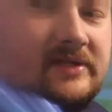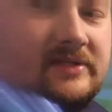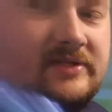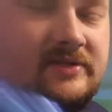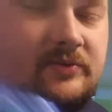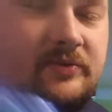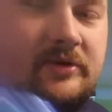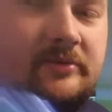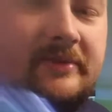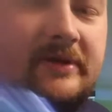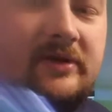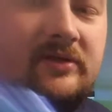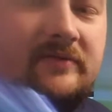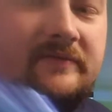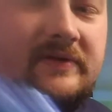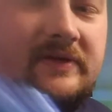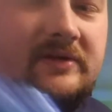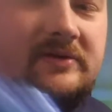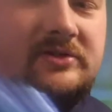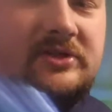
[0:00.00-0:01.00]
That's in one of my
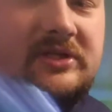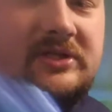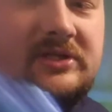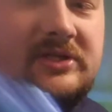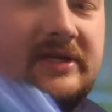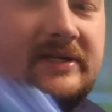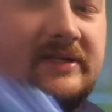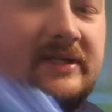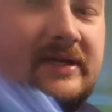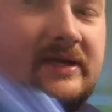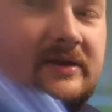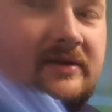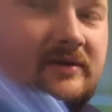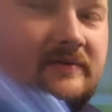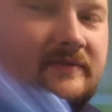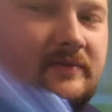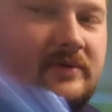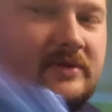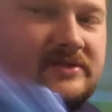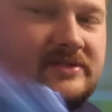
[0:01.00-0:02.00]
other videos. You can check that
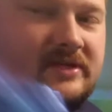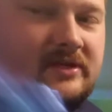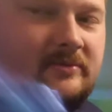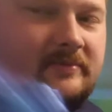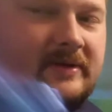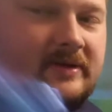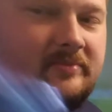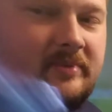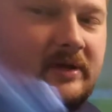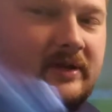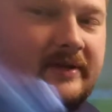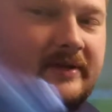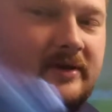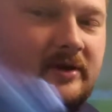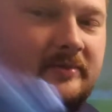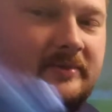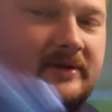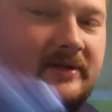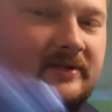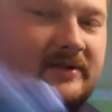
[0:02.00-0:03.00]
out if you want to see how to make
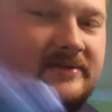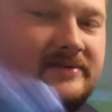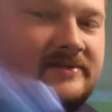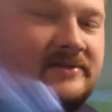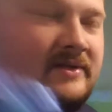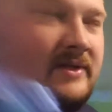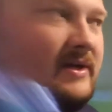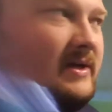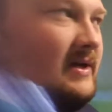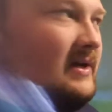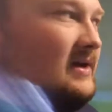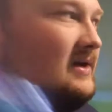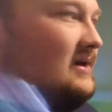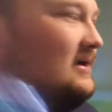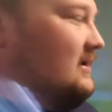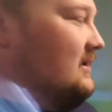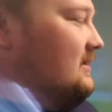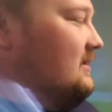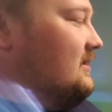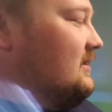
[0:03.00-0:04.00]
polycarbonate lids.
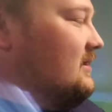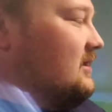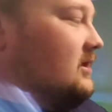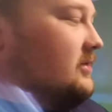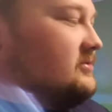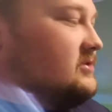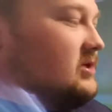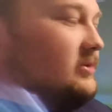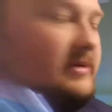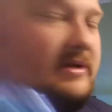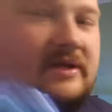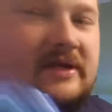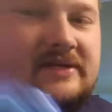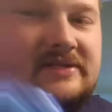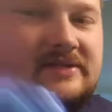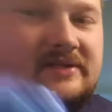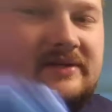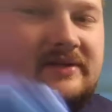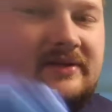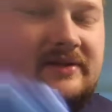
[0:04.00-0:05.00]
Um, it's going to be
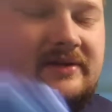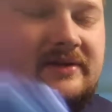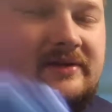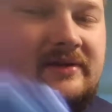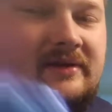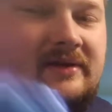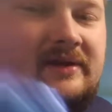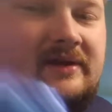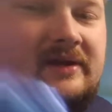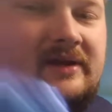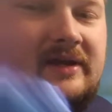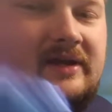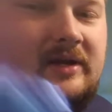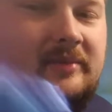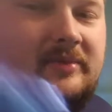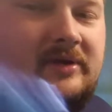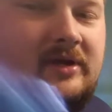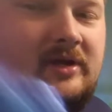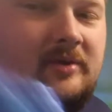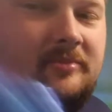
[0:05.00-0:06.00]
nice and clear,
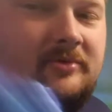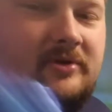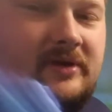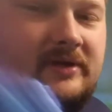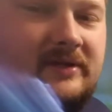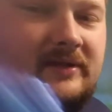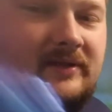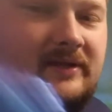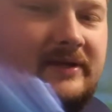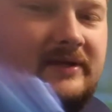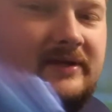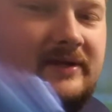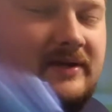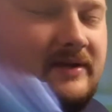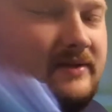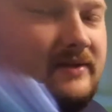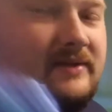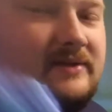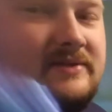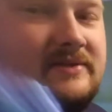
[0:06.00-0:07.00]
and I'm going to upgrade the lighting
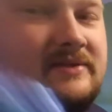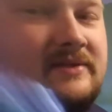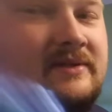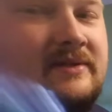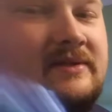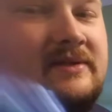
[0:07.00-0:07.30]
on this.